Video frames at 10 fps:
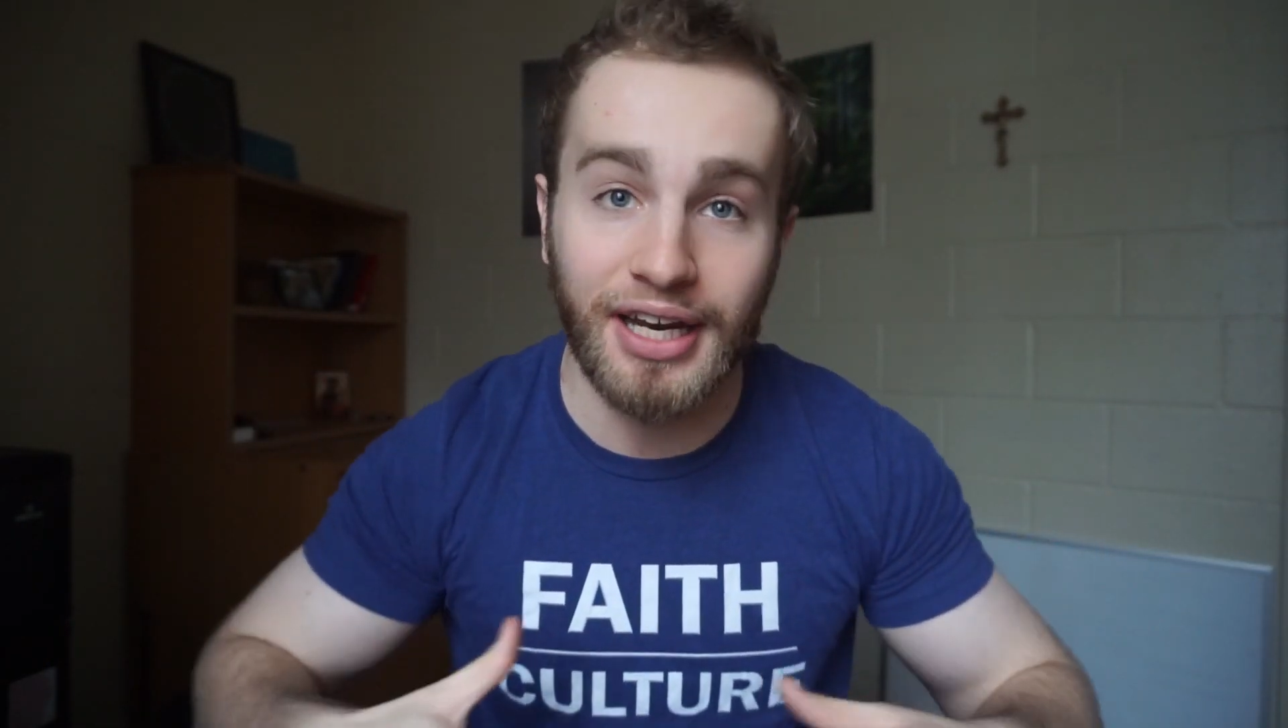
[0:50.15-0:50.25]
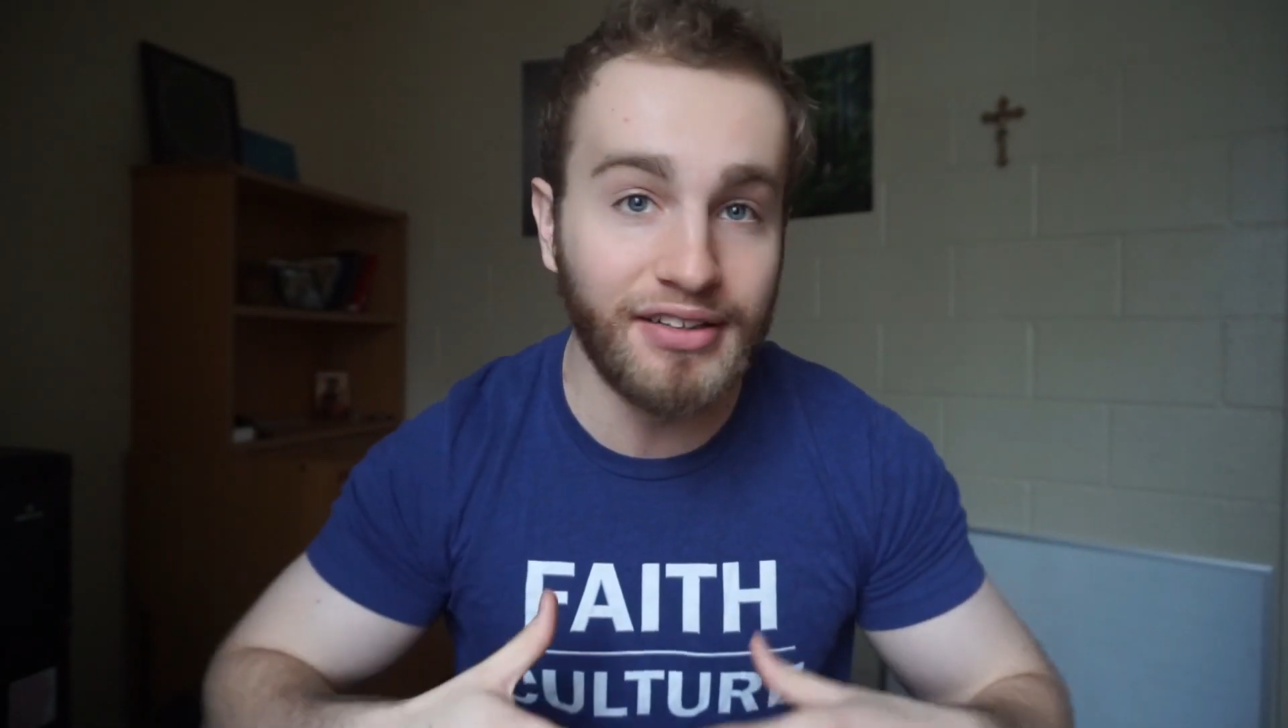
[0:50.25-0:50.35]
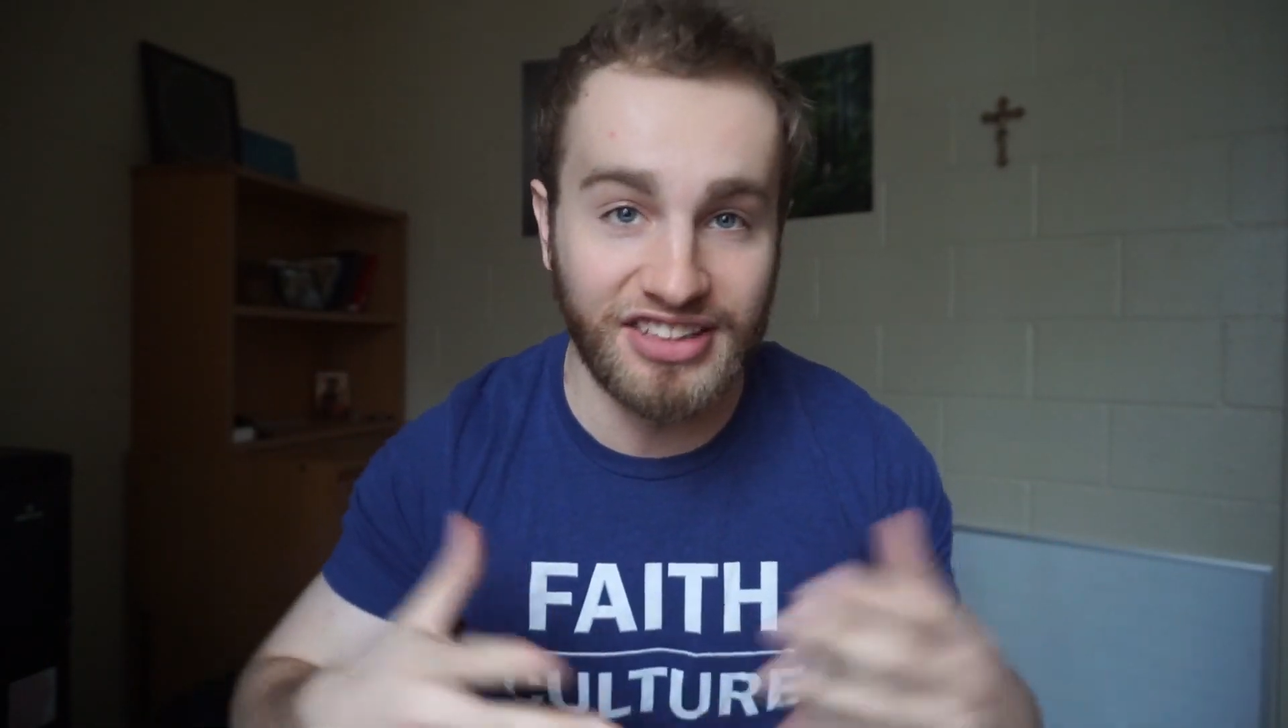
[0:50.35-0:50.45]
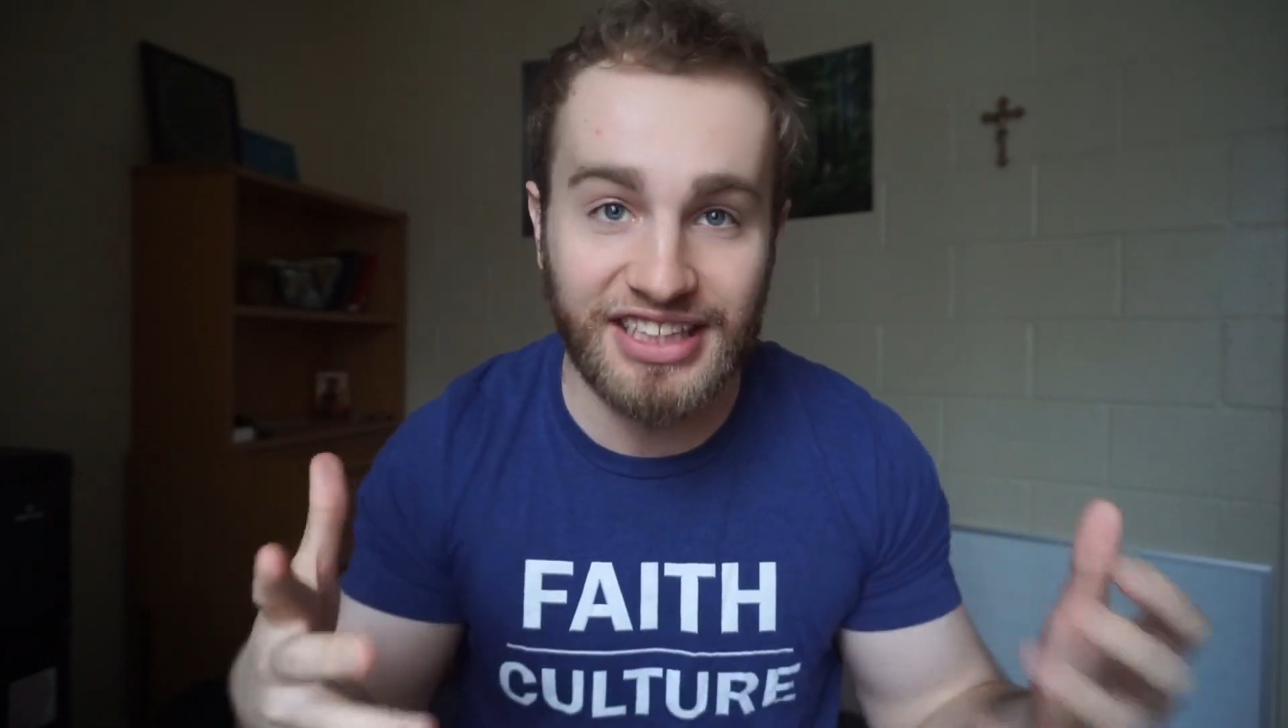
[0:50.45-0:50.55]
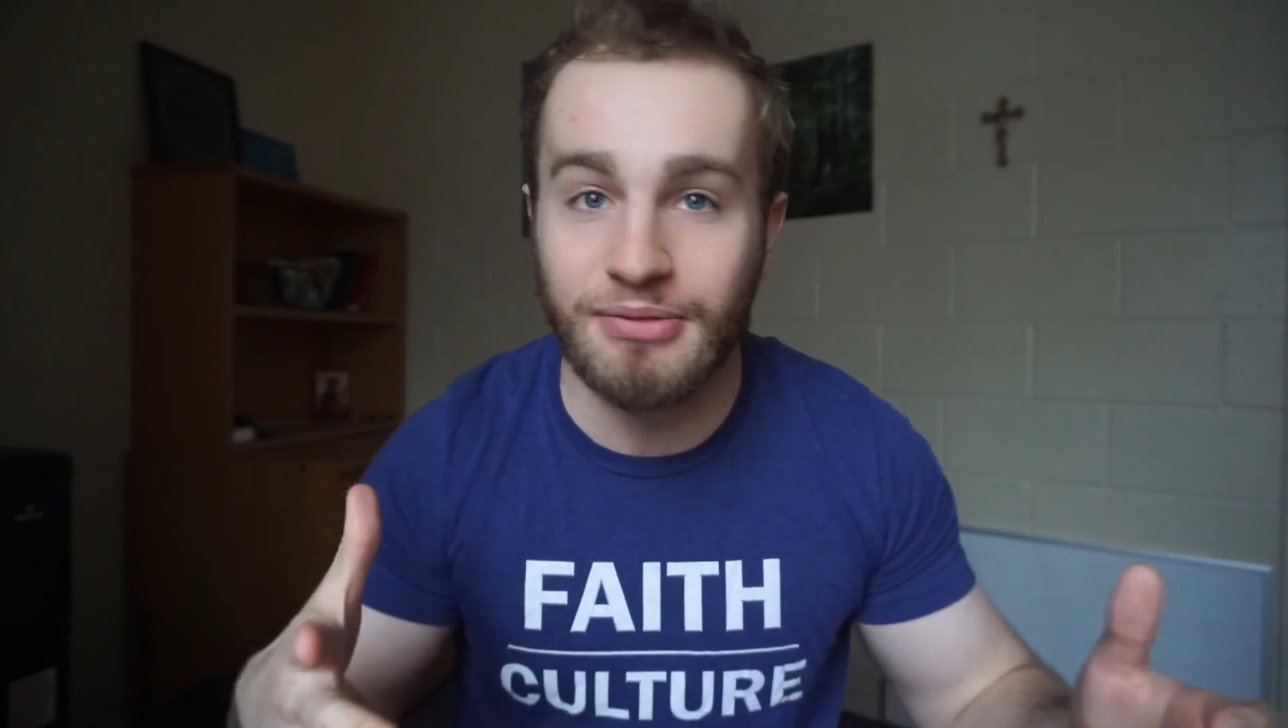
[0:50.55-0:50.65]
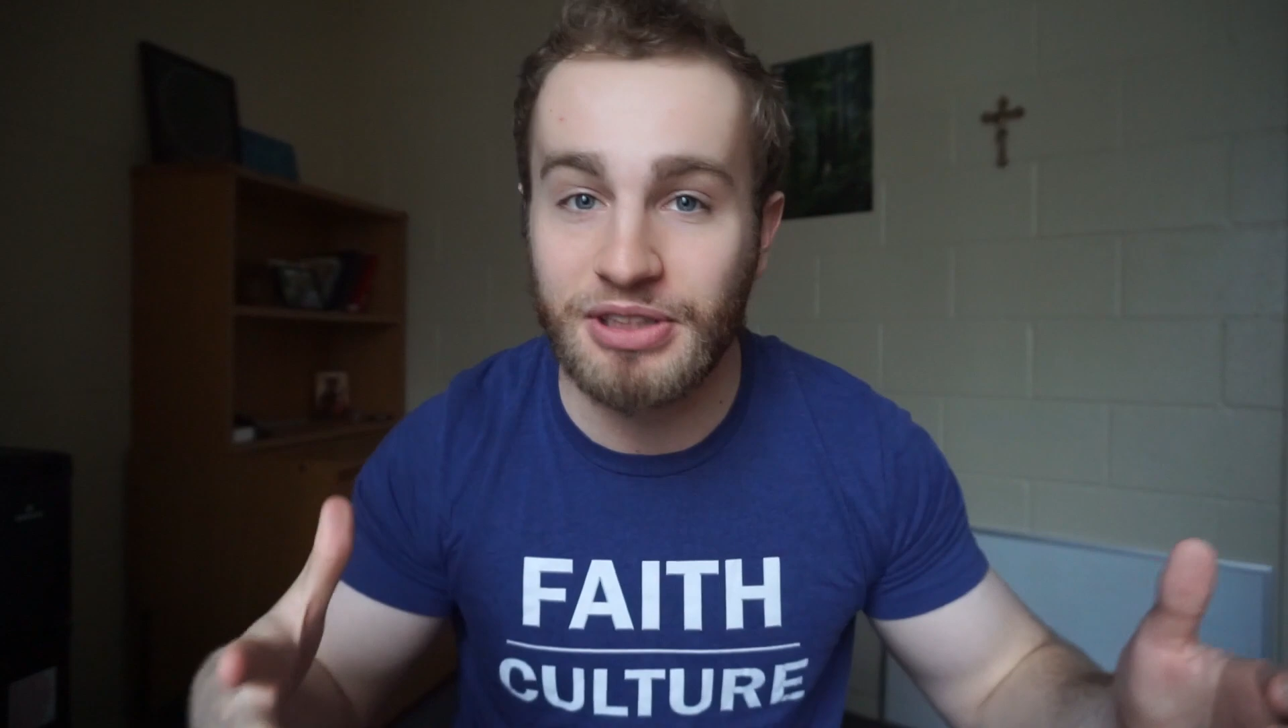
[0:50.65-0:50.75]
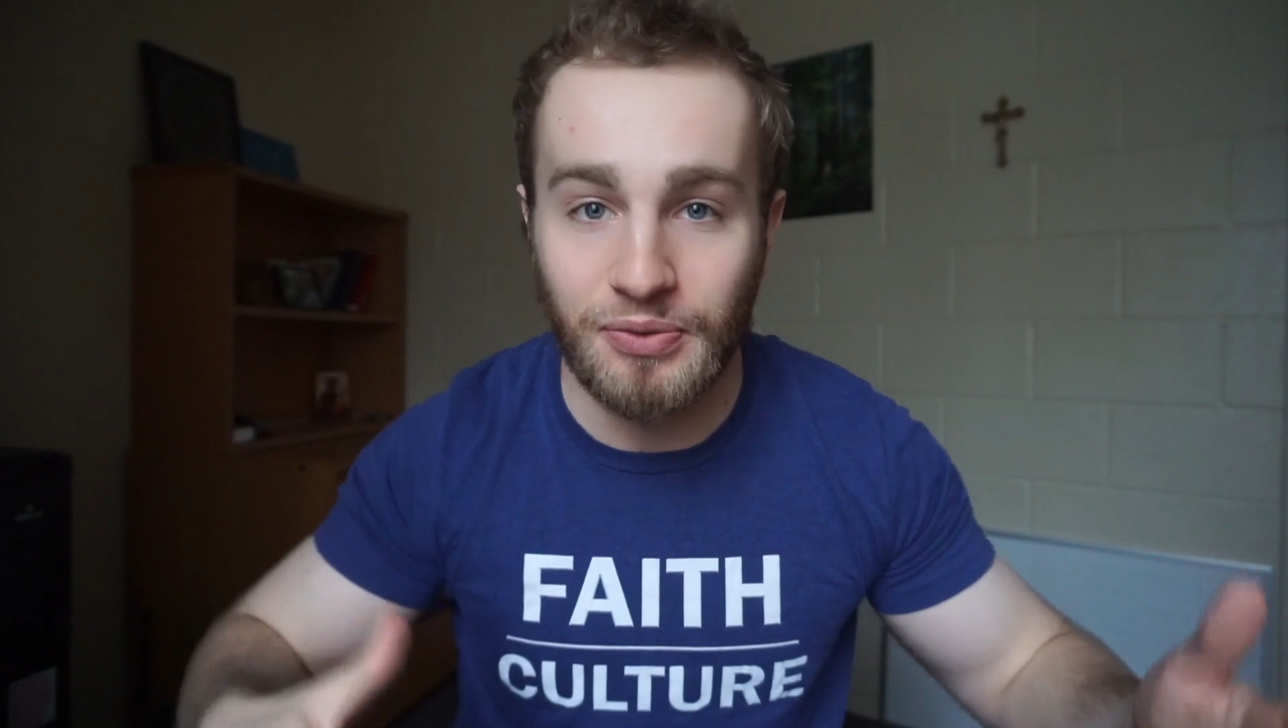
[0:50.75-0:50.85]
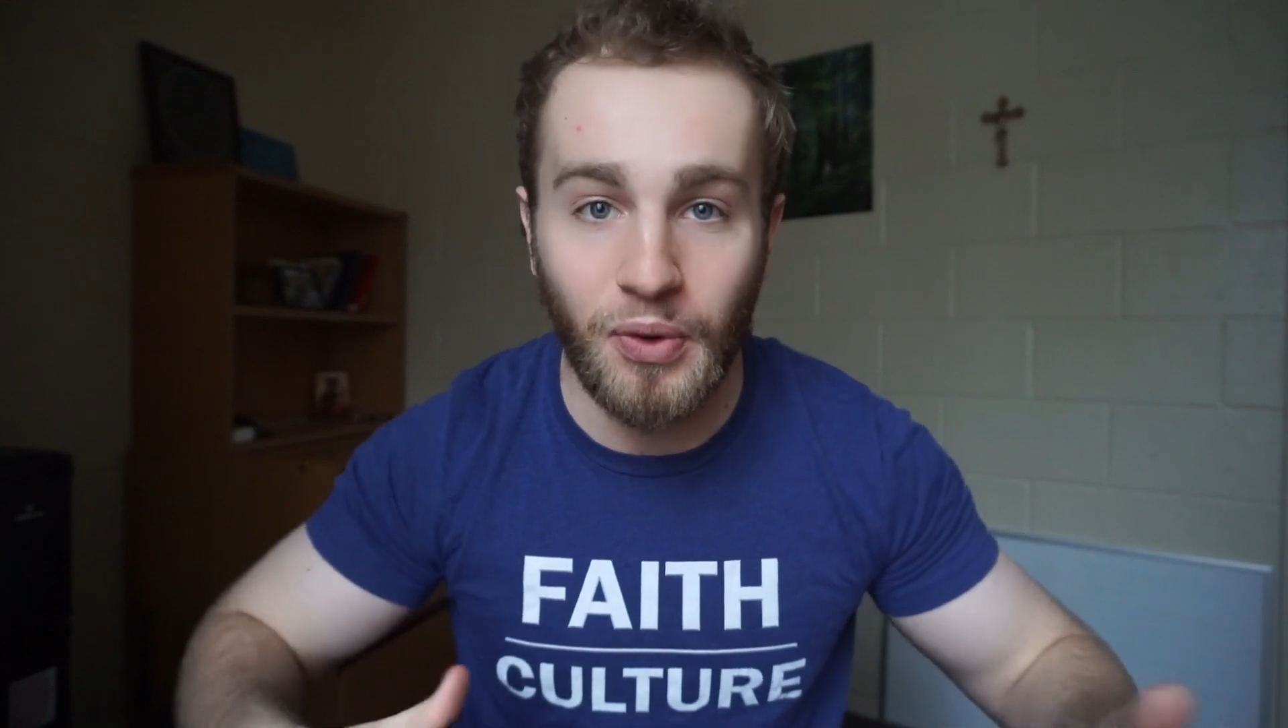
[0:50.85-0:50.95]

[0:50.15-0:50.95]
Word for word: And Samson